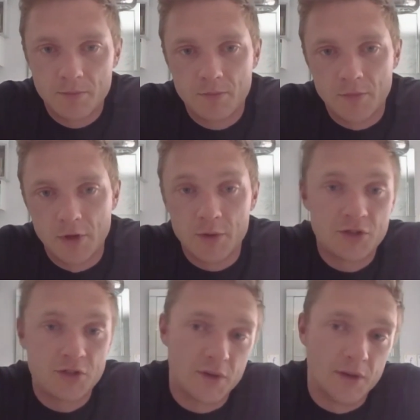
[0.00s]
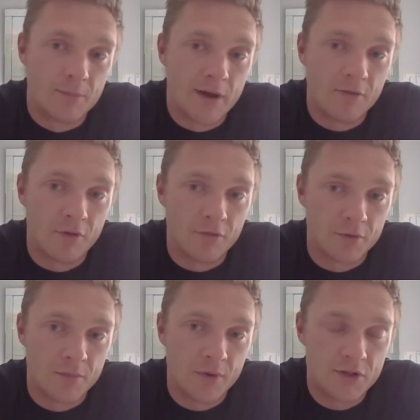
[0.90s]
Lewis Stewart and Matt
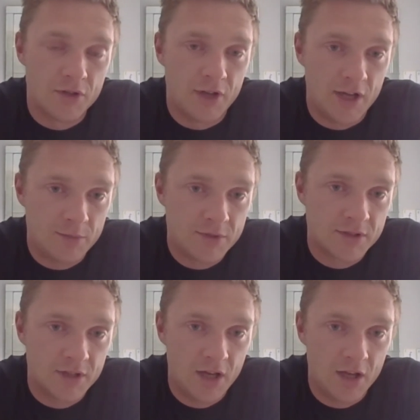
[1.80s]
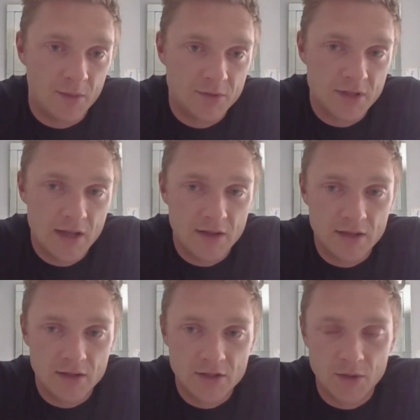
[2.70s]
Rotherham are the two names. So they're
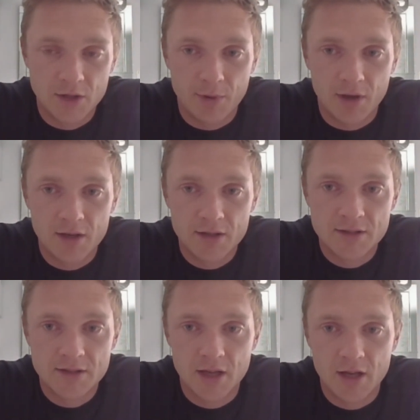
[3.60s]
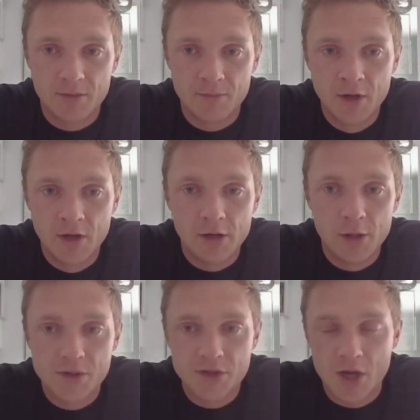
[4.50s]
the two other pilots.
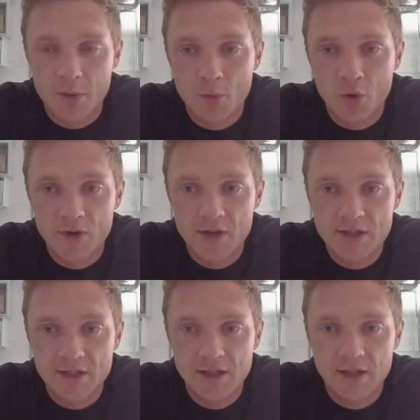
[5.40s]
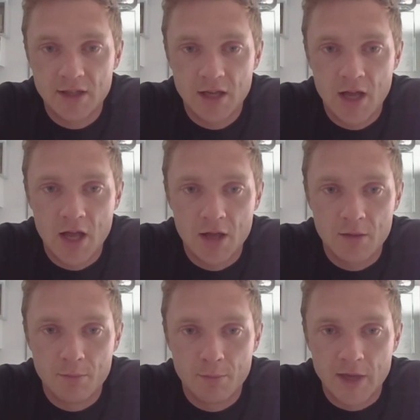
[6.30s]
Lewis has come in more recently.
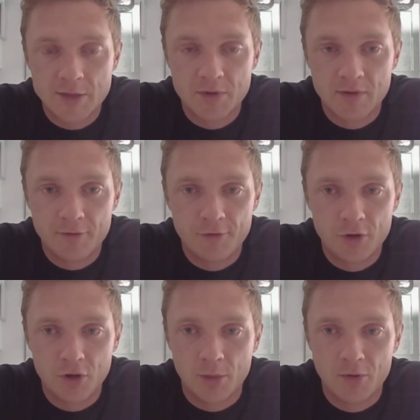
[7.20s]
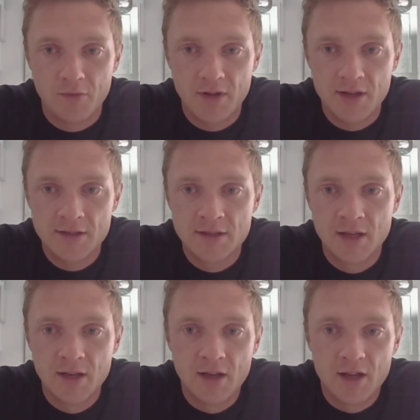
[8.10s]
Matt's been around for a good couple of years,
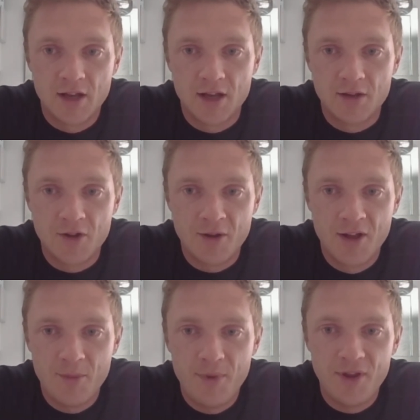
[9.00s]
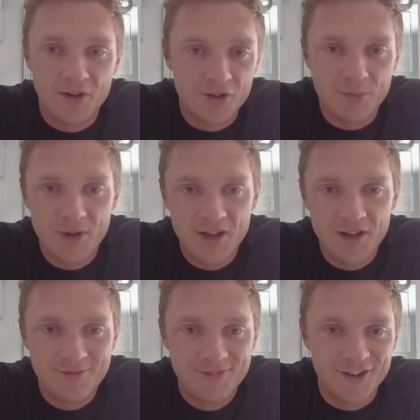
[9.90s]
and a bit younger than me.
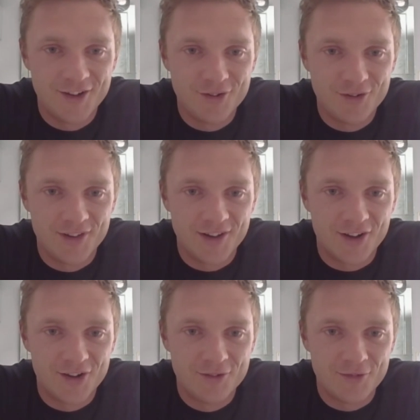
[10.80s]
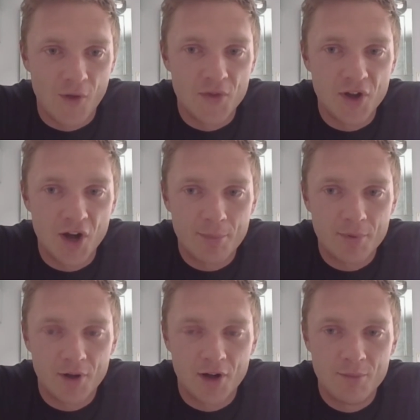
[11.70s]
They're kind of on the up.
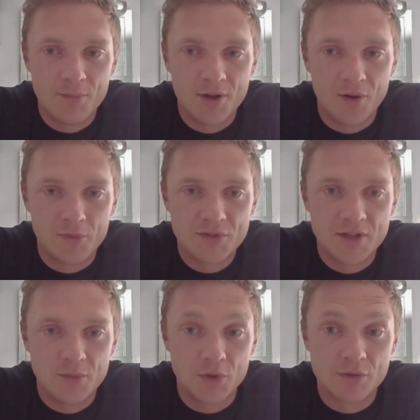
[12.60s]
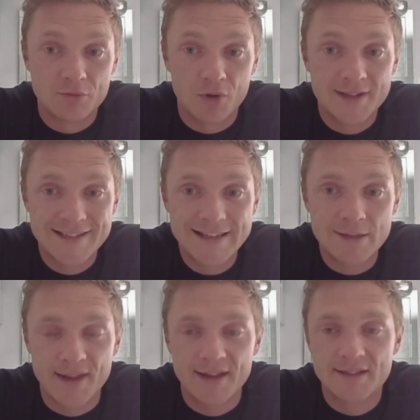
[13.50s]
I'm obviously was right in the
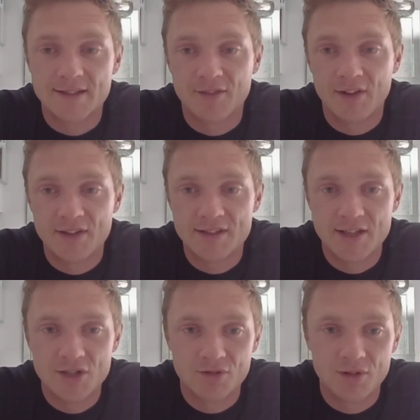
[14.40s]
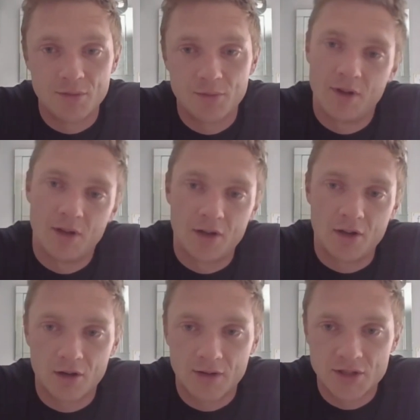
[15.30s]
mix, and they've had this injury with a
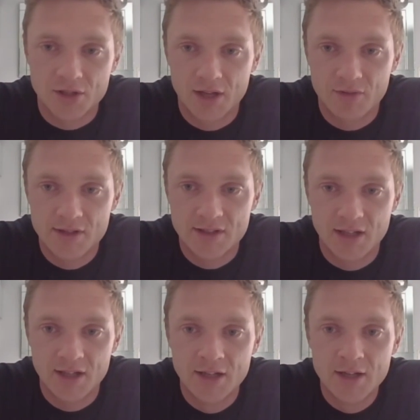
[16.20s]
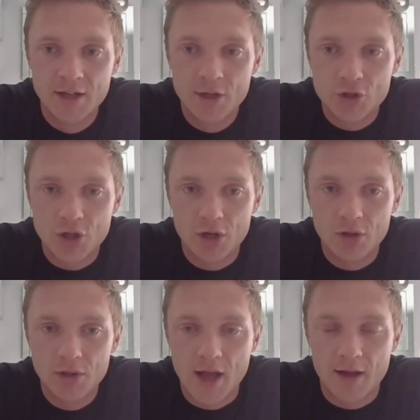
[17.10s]
car crash I had recently. So
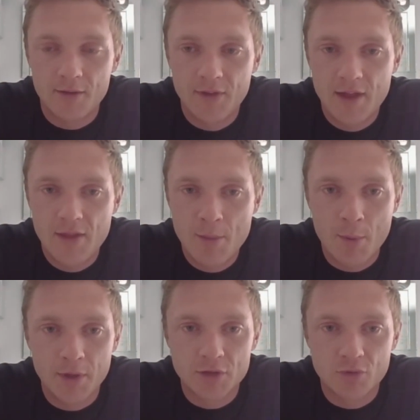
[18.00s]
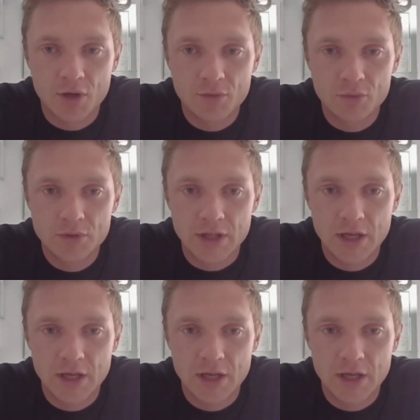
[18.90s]
yeah, they're my biggest rivals.